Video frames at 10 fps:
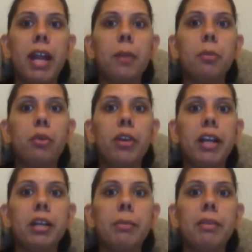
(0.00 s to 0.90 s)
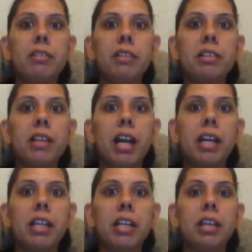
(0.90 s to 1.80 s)
and protect a business
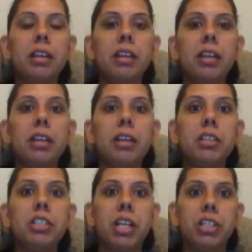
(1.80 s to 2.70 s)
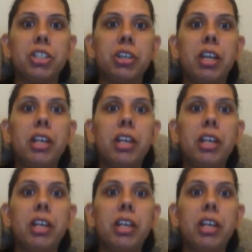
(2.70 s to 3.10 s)
architecture